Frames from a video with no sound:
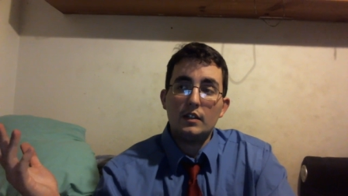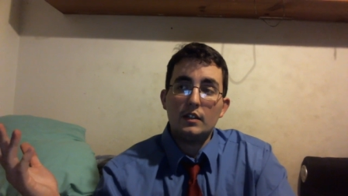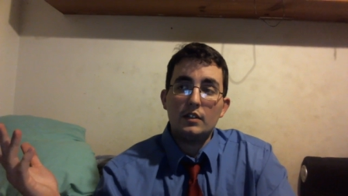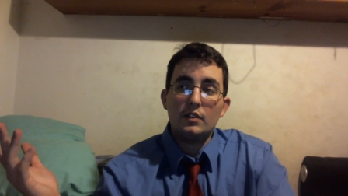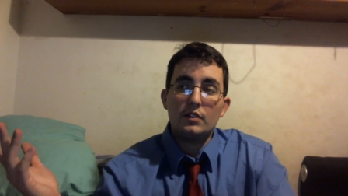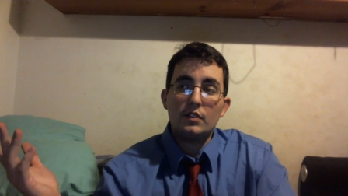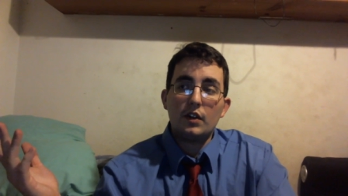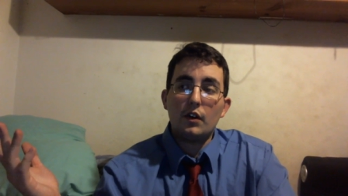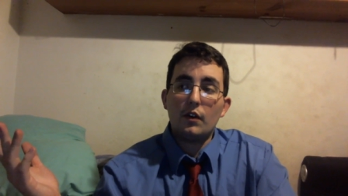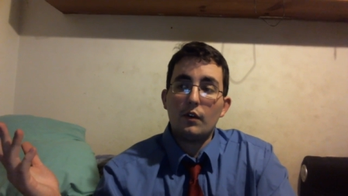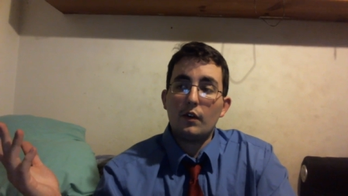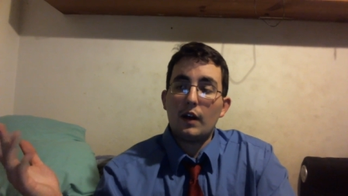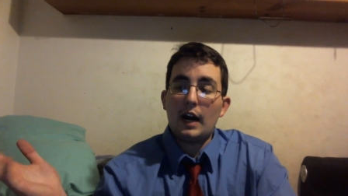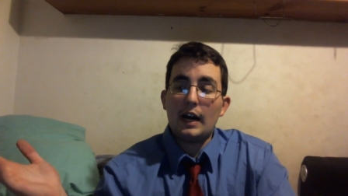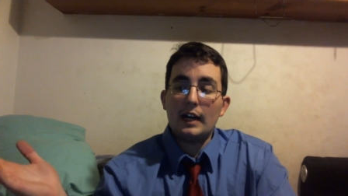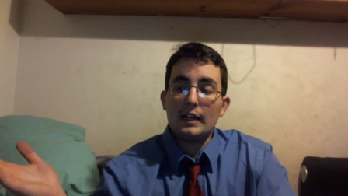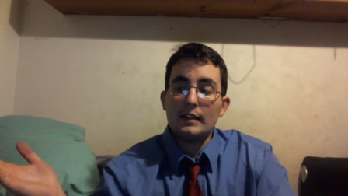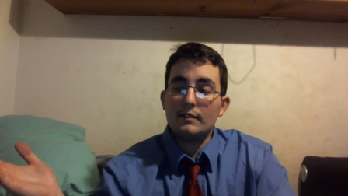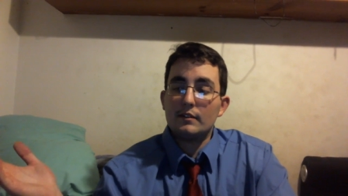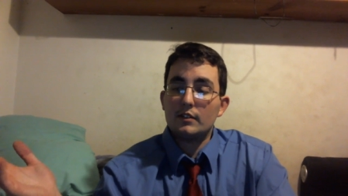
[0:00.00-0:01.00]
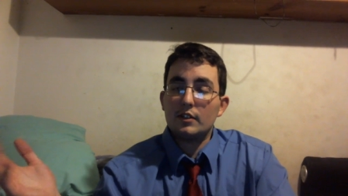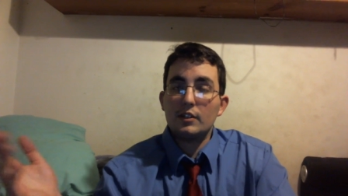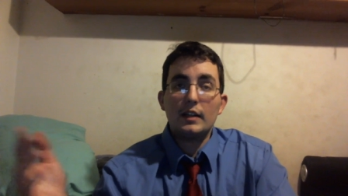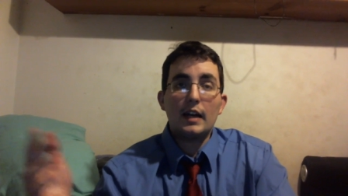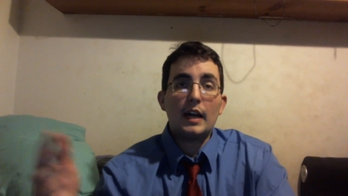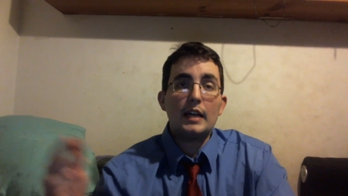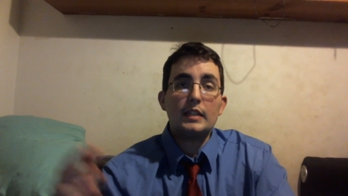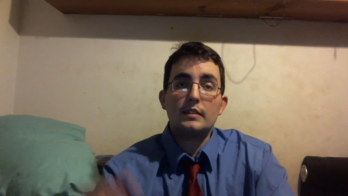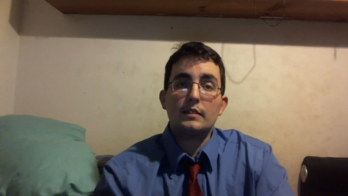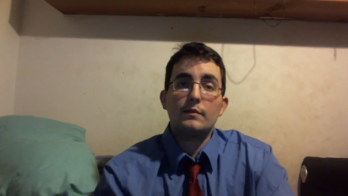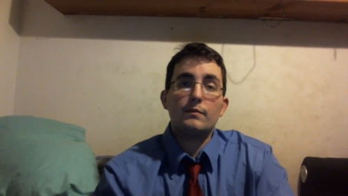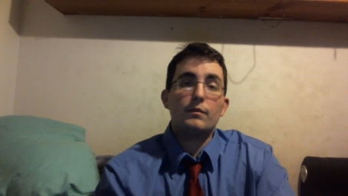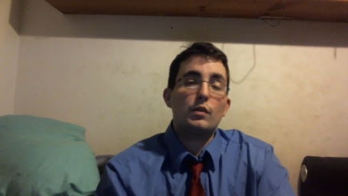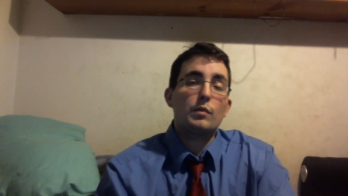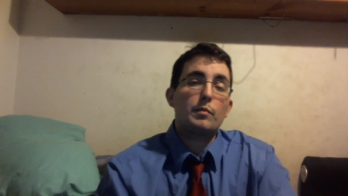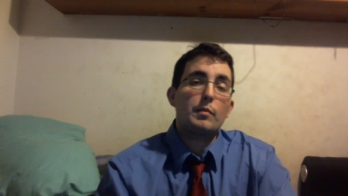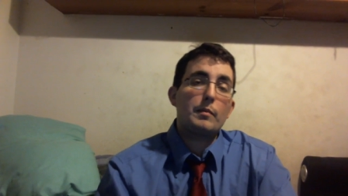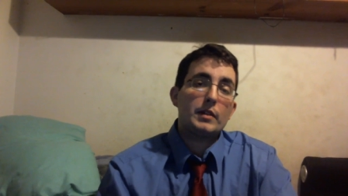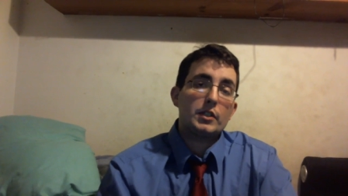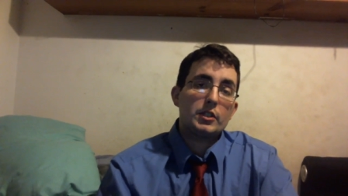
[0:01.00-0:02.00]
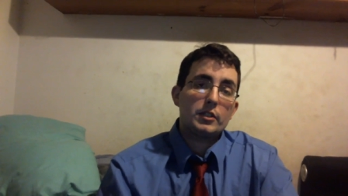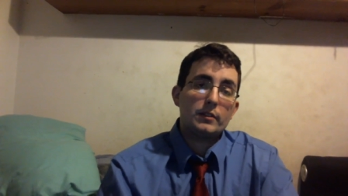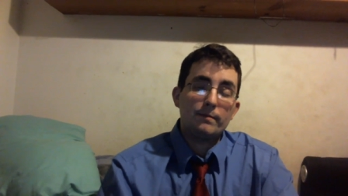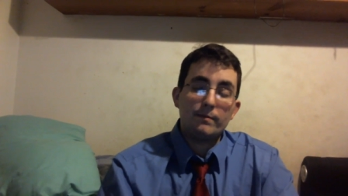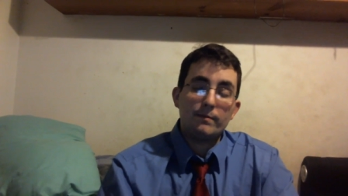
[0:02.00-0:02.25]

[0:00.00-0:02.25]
So I couldn't ask him for permission.